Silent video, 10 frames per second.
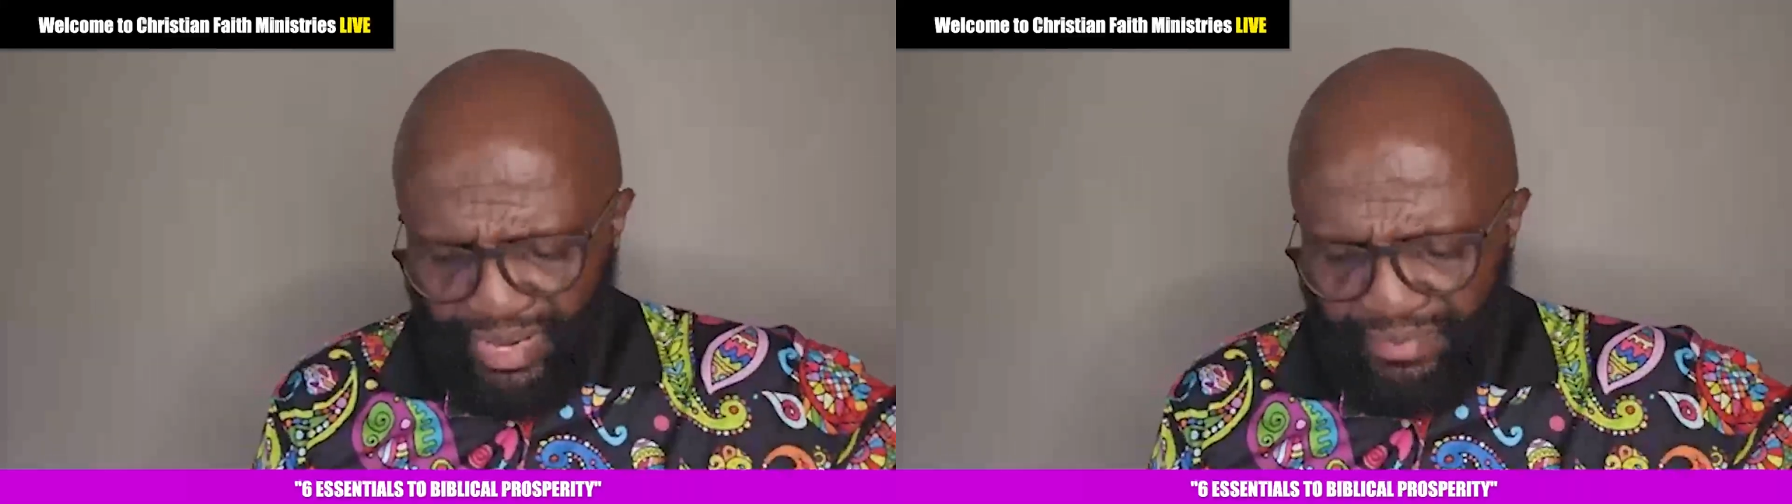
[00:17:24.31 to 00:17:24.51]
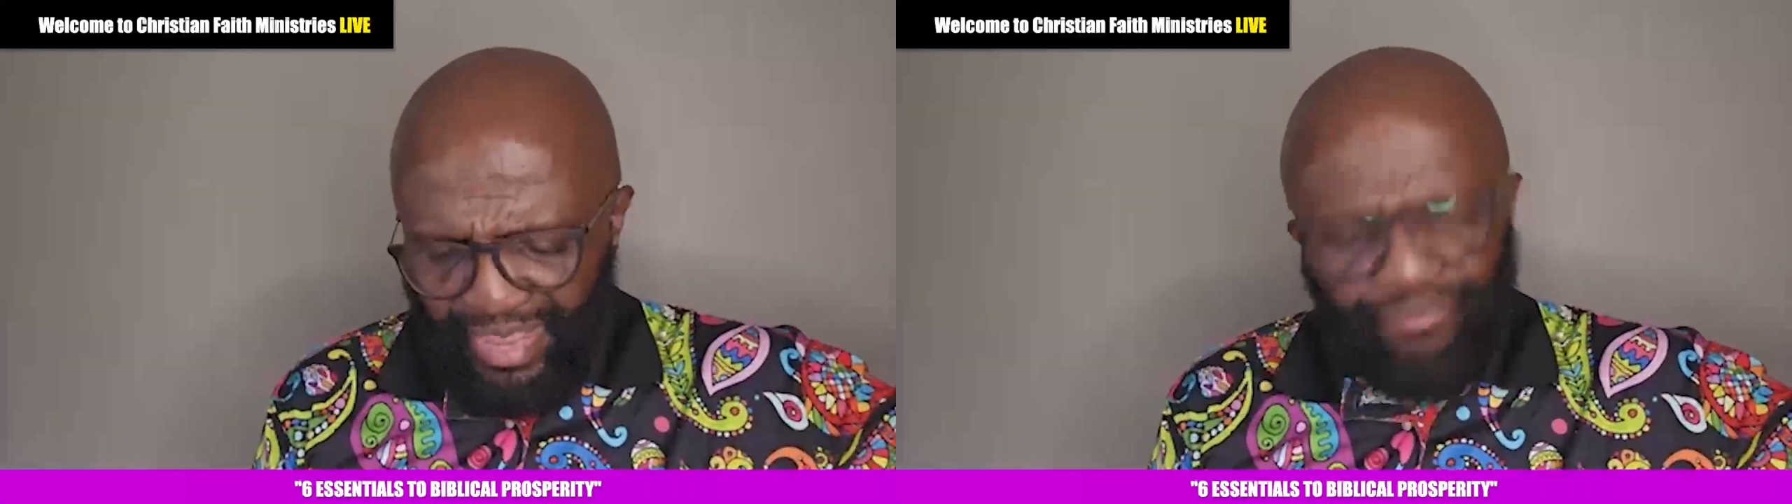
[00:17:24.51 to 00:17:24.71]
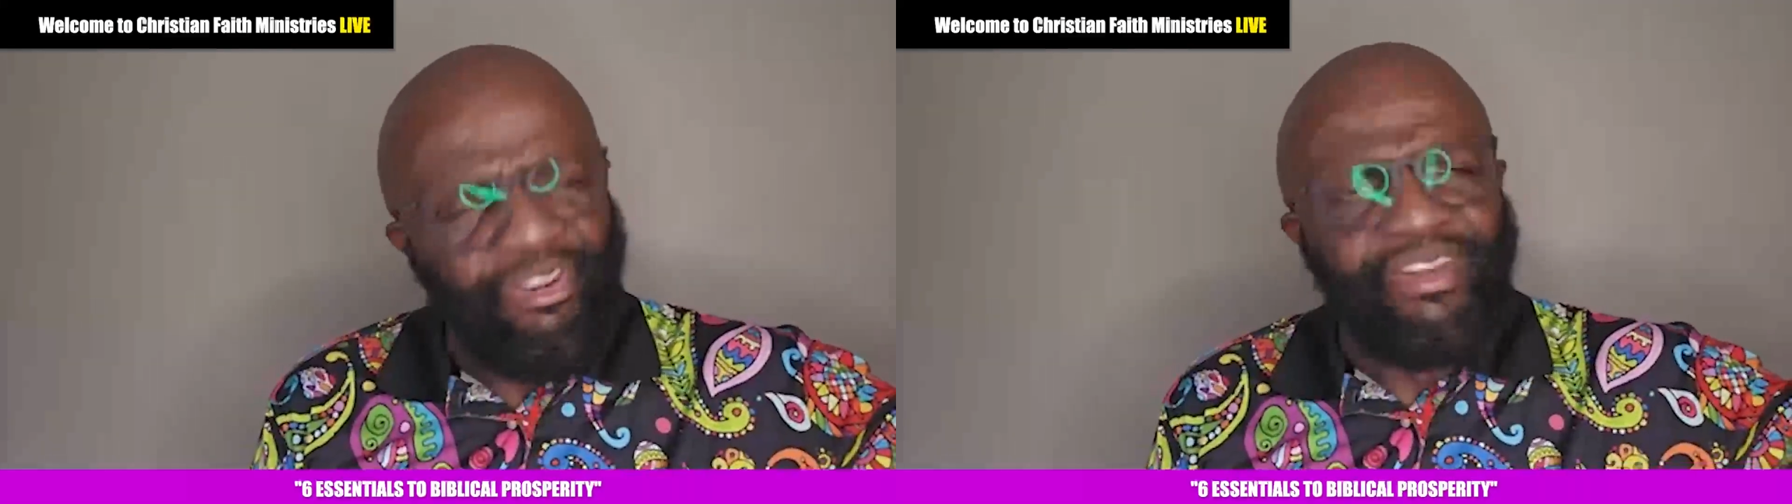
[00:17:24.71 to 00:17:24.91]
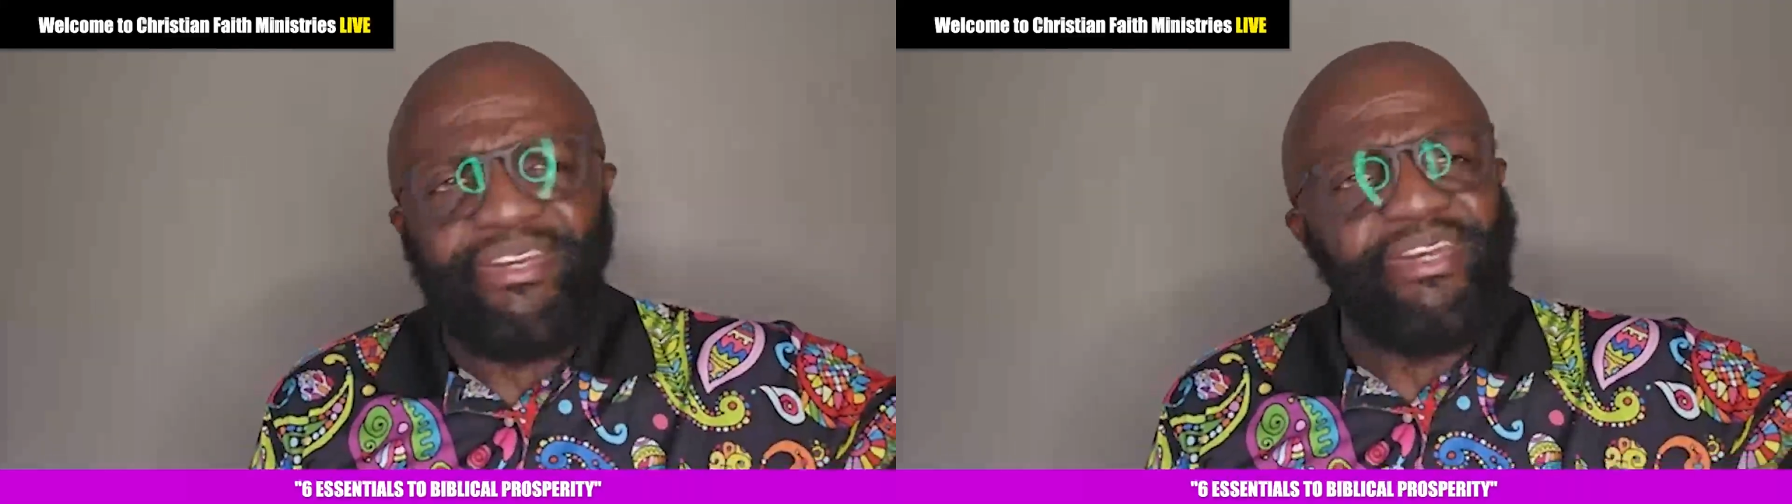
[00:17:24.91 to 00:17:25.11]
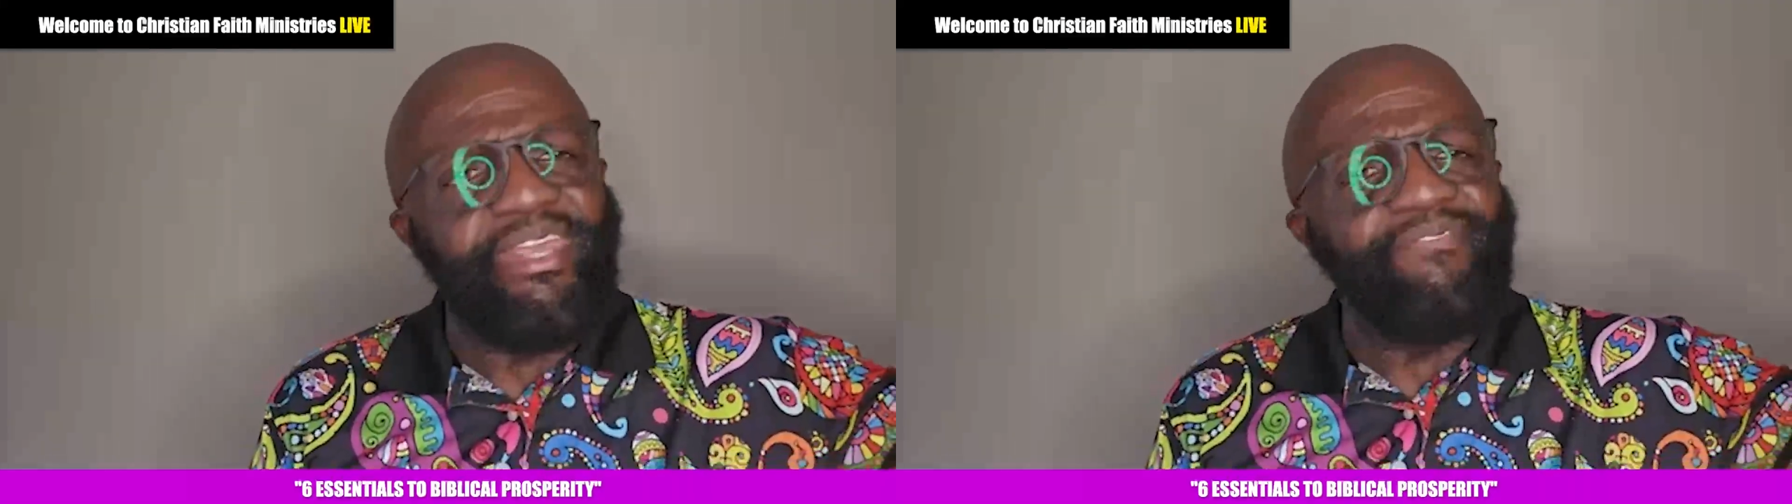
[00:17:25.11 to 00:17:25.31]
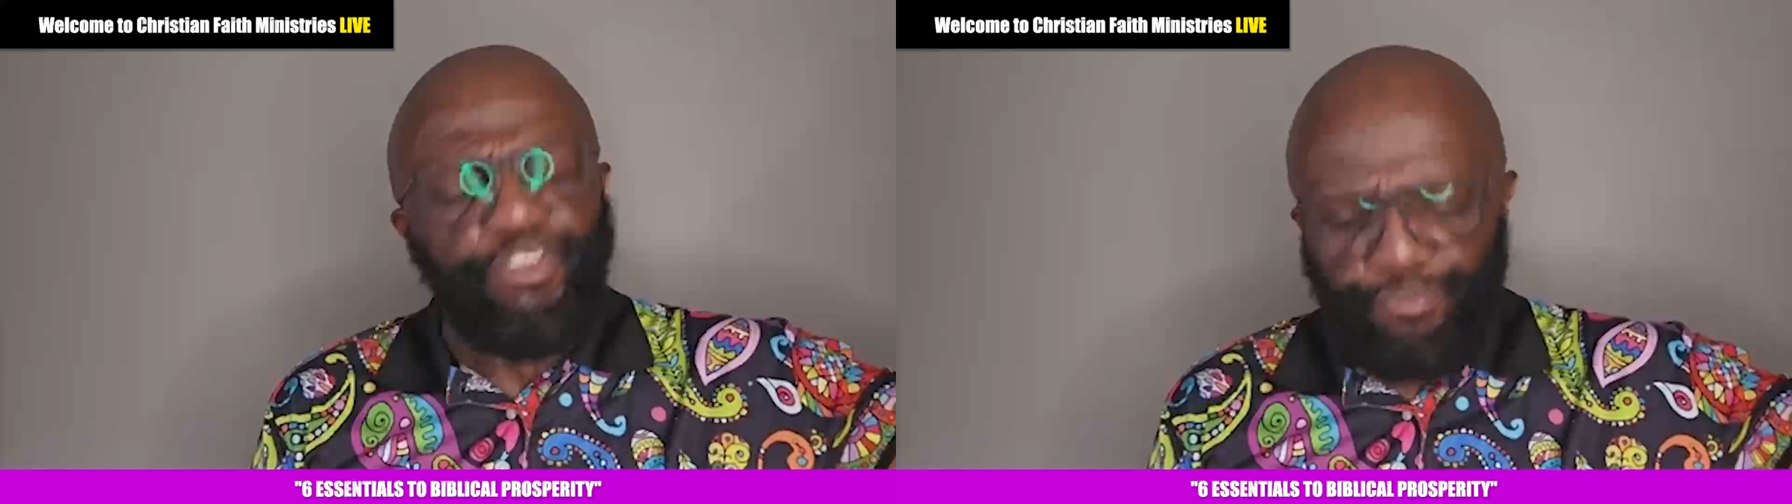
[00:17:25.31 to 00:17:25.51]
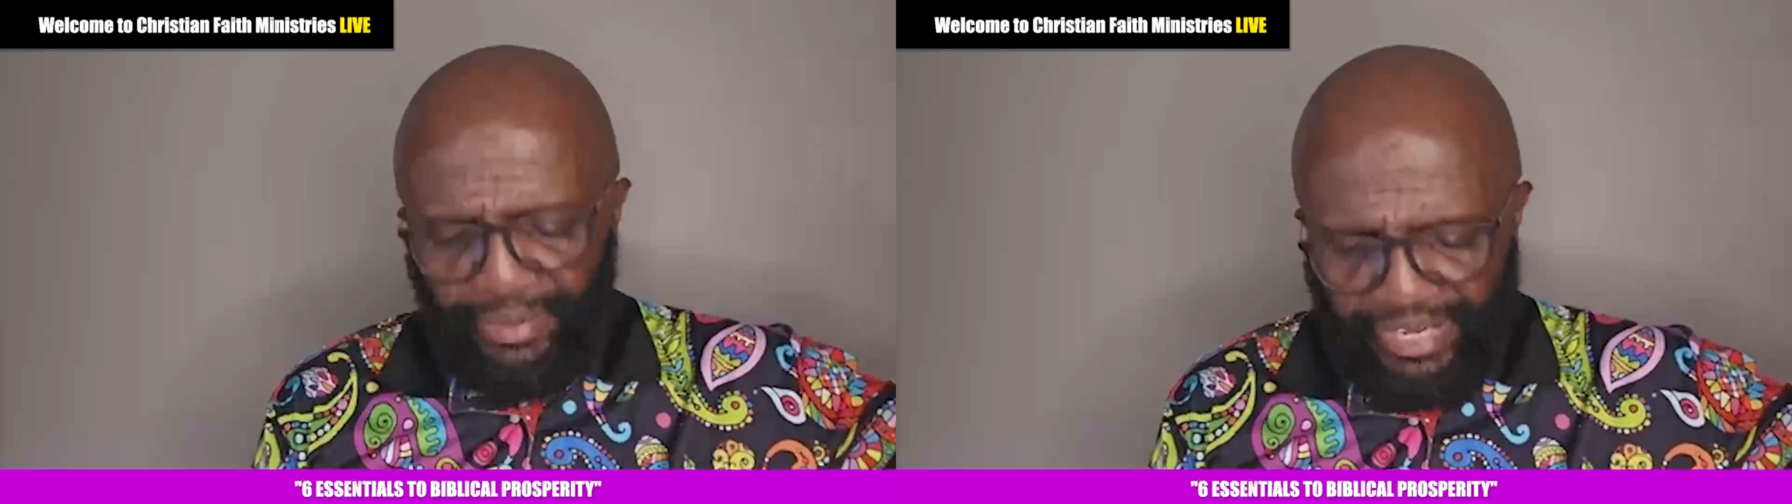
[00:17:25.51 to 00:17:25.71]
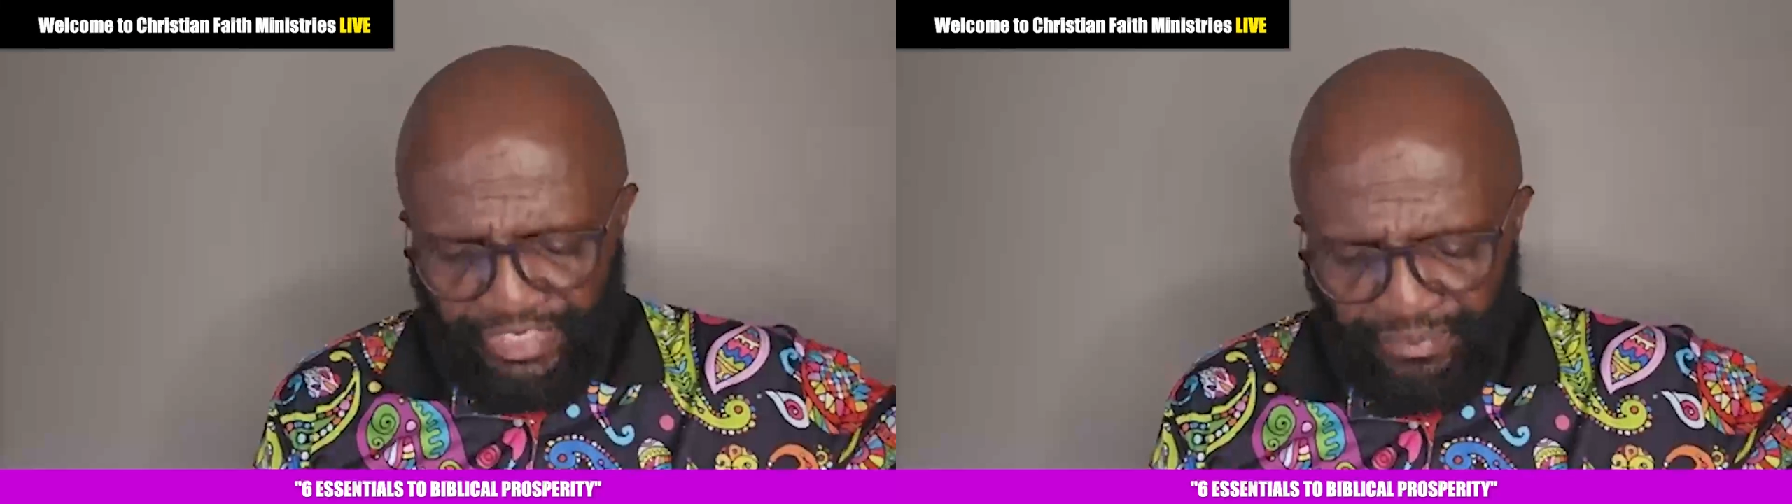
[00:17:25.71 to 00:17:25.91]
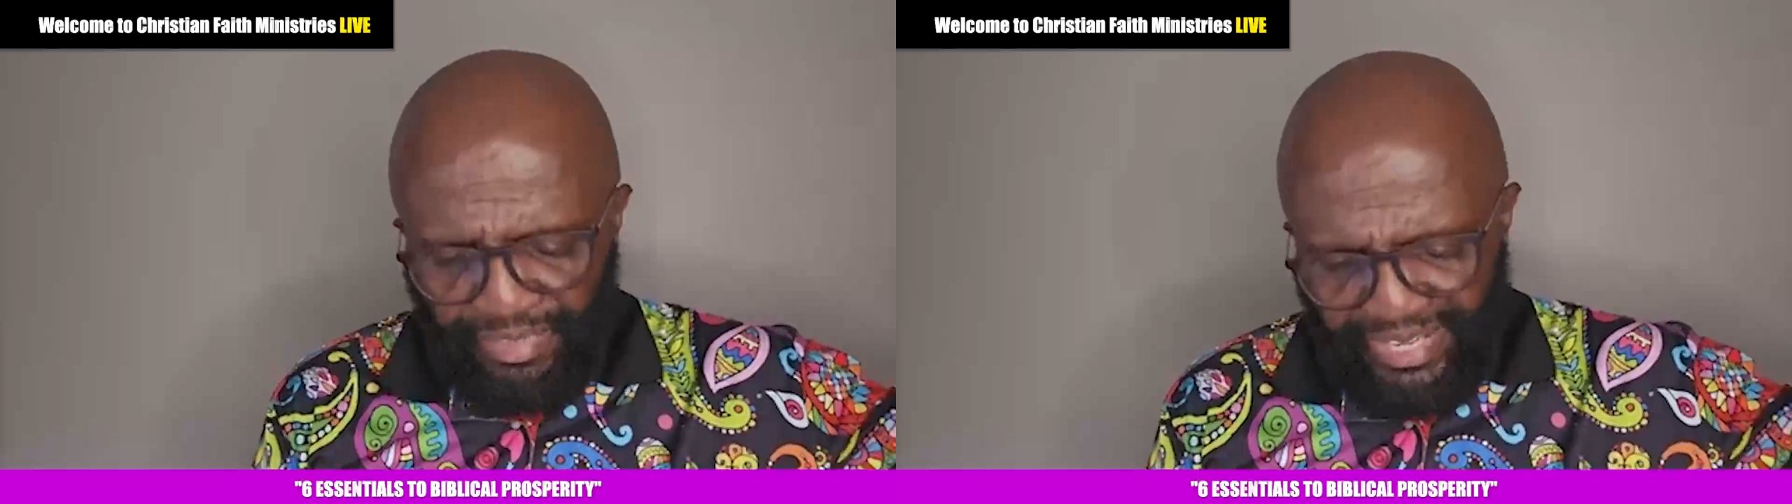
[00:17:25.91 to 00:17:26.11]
I mean, I'm ready to leave this place.